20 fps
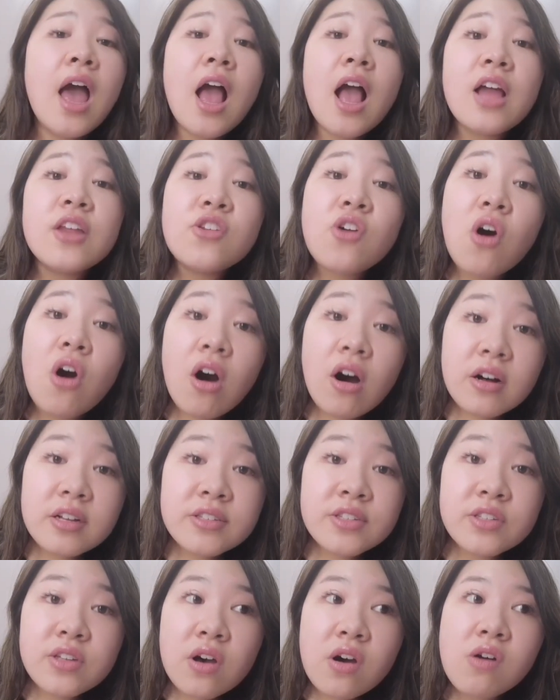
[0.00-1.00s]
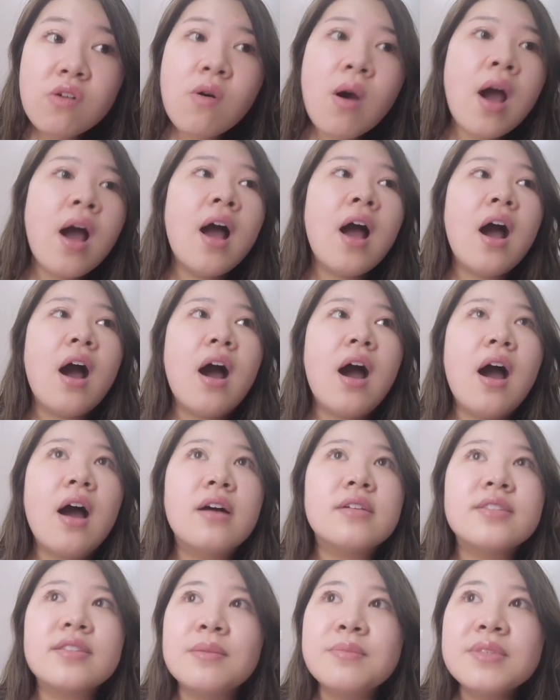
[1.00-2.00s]
And also,
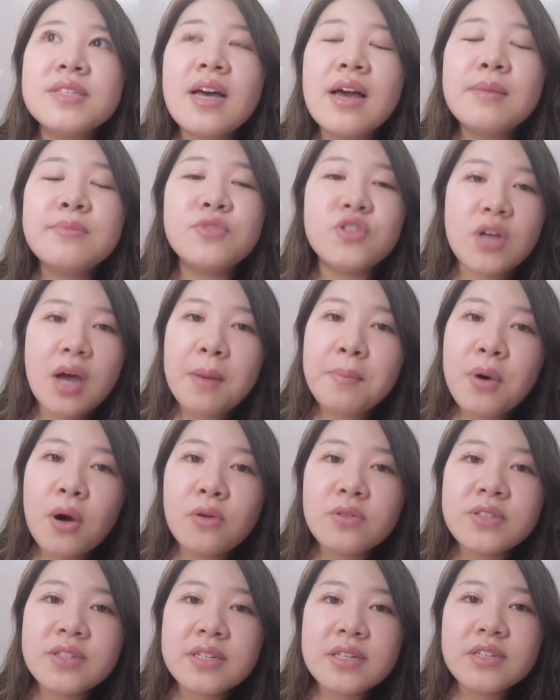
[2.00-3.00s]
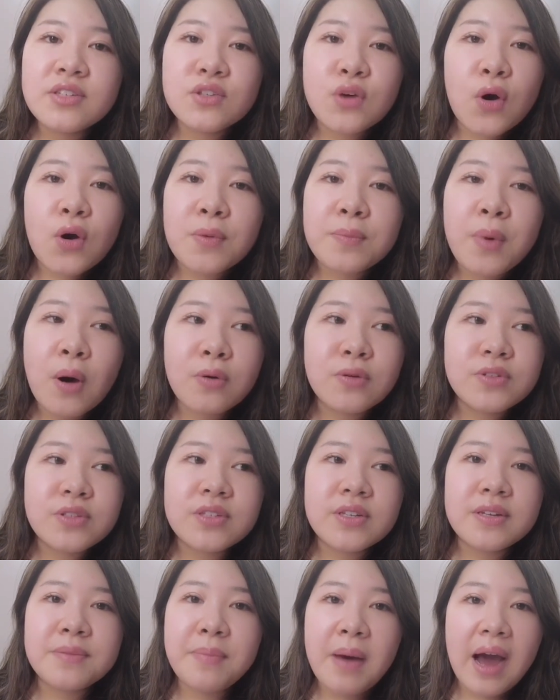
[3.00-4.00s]
sometimes job postings are
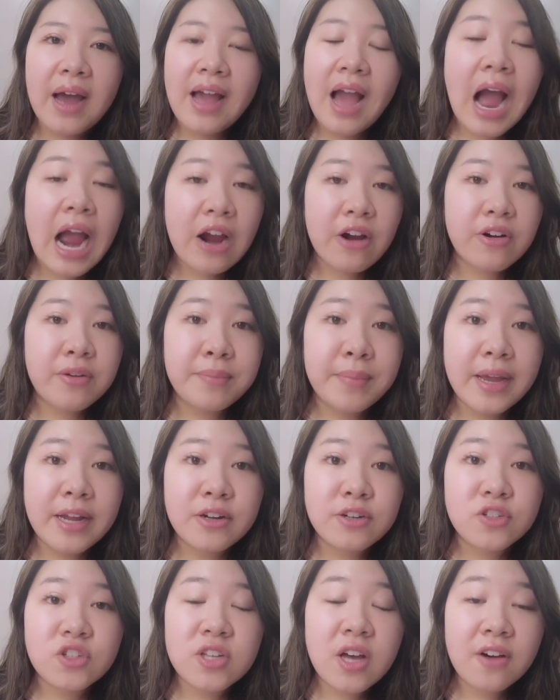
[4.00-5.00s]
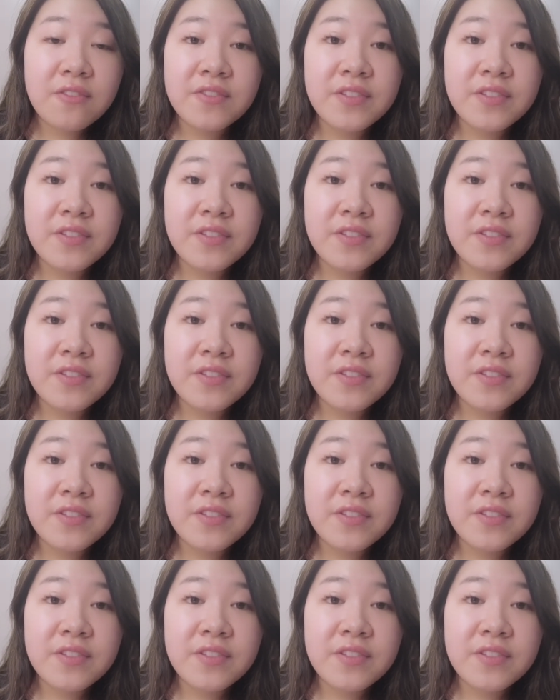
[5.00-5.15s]
posted by hiring managers of